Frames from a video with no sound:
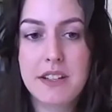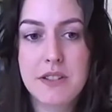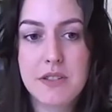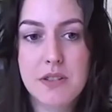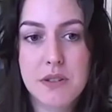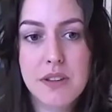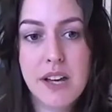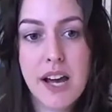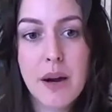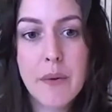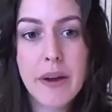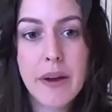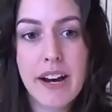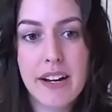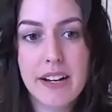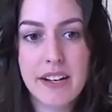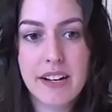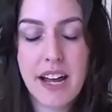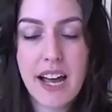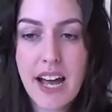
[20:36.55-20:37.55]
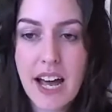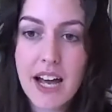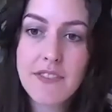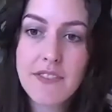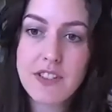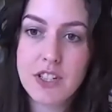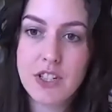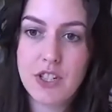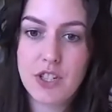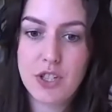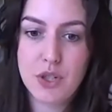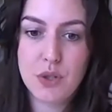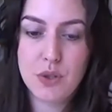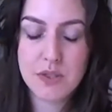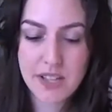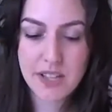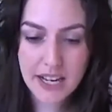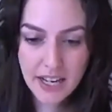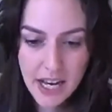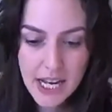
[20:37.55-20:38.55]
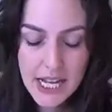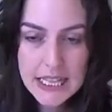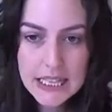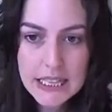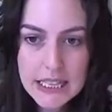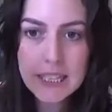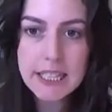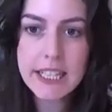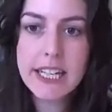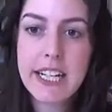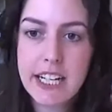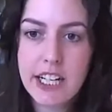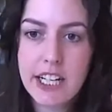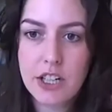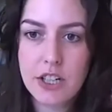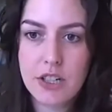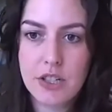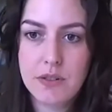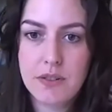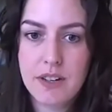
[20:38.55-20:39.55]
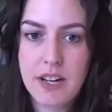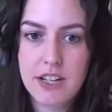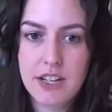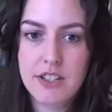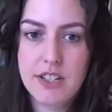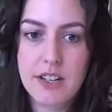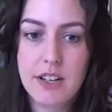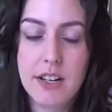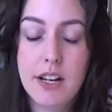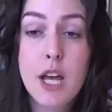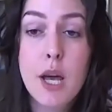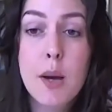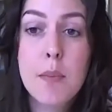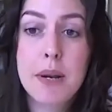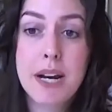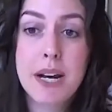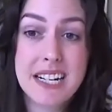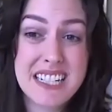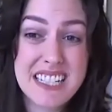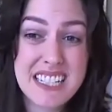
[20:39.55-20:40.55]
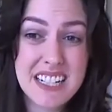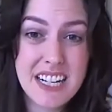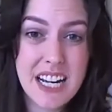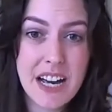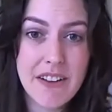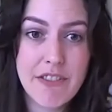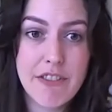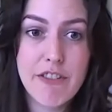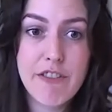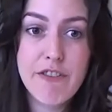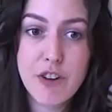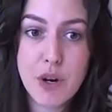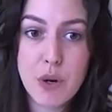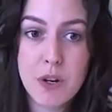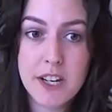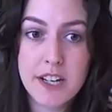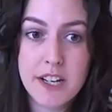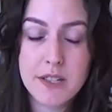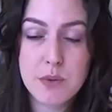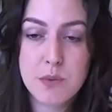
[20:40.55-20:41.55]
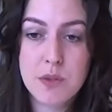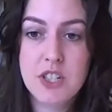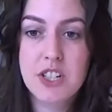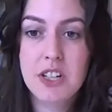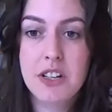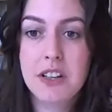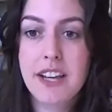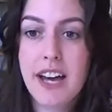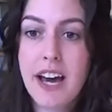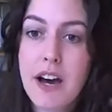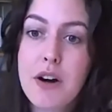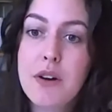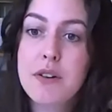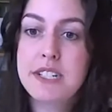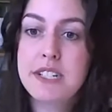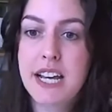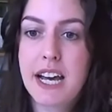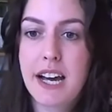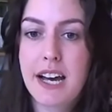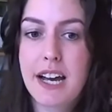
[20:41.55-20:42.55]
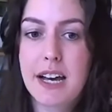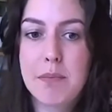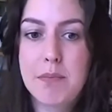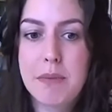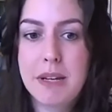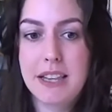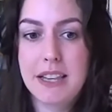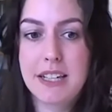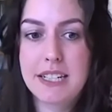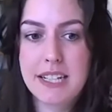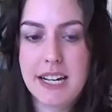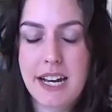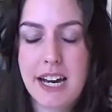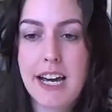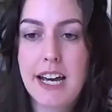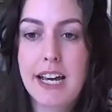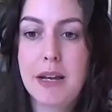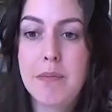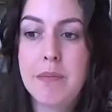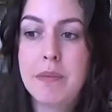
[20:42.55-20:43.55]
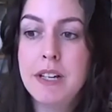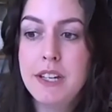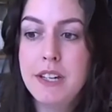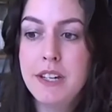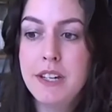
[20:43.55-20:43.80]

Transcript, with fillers: And so that way I didn't have to choose like a linear direction, but I did have a focus, which allowed ta- me the time